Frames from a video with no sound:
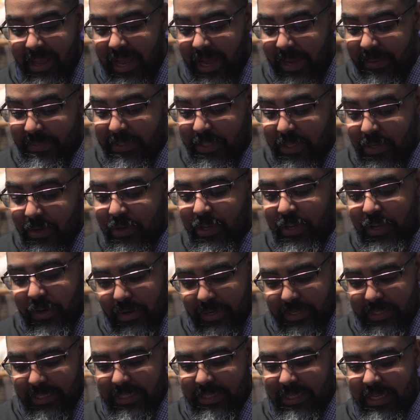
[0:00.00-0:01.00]
I'm still
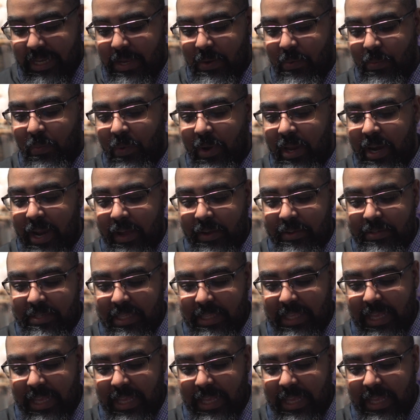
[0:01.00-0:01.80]
curious to see what else that